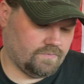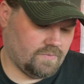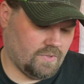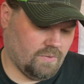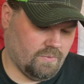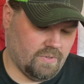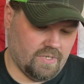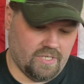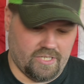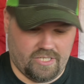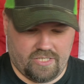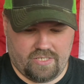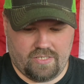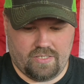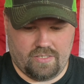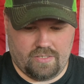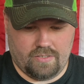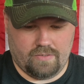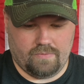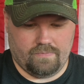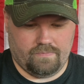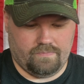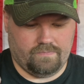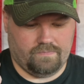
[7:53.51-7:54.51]
which
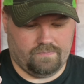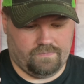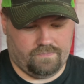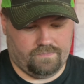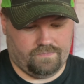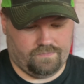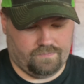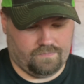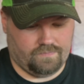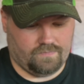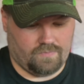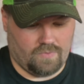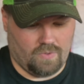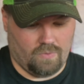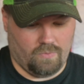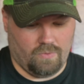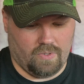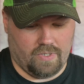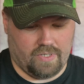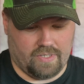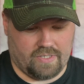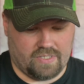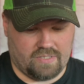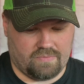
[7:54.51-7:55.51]

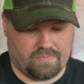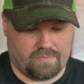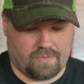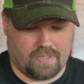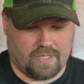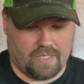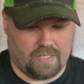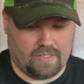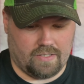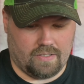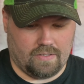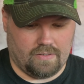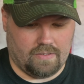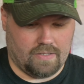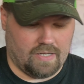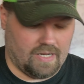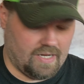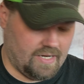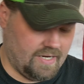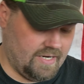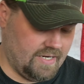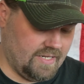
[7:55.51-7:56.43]
would explain a lot.